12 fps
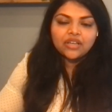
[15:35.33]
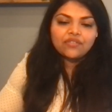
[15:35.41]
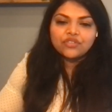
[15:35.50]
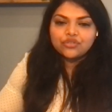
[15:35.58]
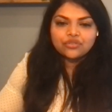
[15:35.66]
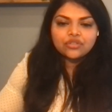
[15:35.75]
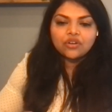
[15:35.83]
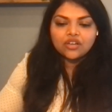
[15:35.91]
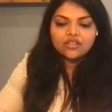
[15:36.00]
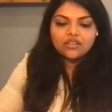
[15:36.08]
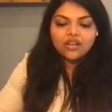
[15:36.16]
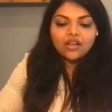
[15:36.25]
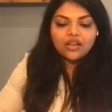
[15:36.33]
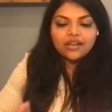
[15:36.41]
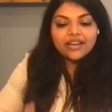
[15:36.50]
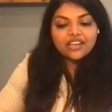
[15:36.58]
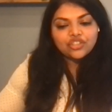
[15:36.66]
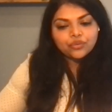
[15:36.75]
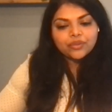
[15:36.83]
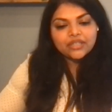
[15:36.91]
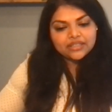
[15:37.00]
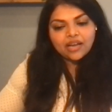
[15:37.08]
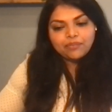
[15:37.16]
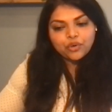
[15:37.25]
I was just not into it
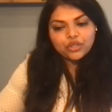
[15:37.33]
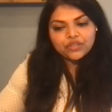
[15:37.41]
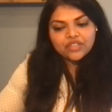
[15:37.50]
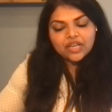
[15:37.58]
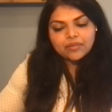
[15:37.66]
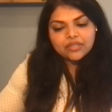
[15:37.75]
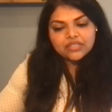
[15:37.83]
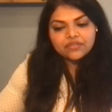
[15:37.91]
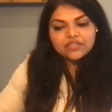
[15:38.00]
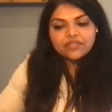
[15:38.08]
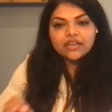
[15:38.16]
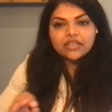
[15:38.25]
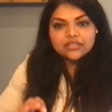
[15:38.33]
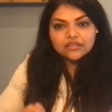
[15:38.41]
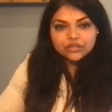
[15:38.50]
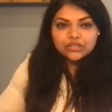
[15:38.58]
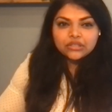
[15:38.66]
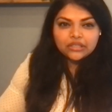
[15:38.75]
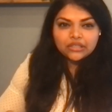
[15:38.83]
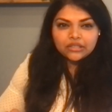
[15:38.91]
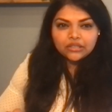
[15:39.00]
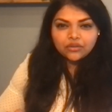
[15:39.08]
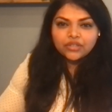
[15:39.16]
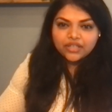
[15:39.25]
at that point of time because it was very
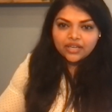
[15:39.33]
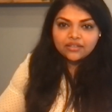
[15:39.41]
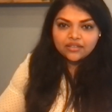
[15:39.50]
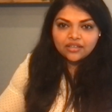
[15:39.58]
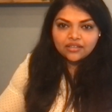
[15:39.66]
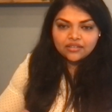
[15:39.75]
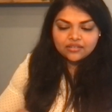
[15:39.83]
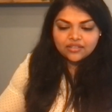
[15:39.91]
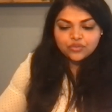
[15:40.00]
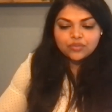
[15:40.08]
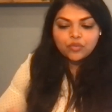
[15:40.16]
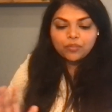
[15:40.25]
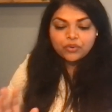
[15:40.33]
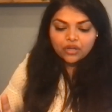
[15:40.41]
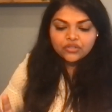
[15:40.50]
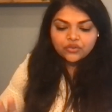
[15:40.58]
surgery oriented and this was more cross